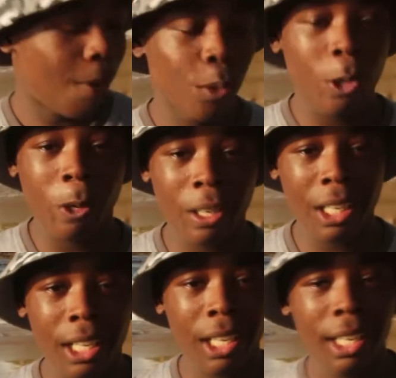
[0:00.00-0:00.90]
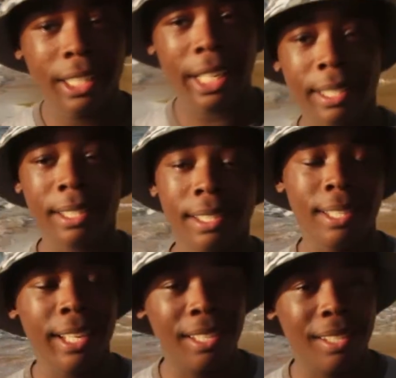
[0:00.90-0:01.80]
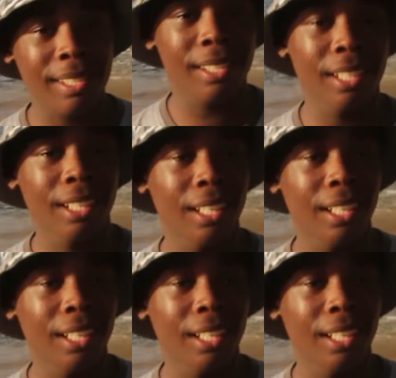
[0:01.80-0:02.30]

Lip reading: Motorola Nexus 6,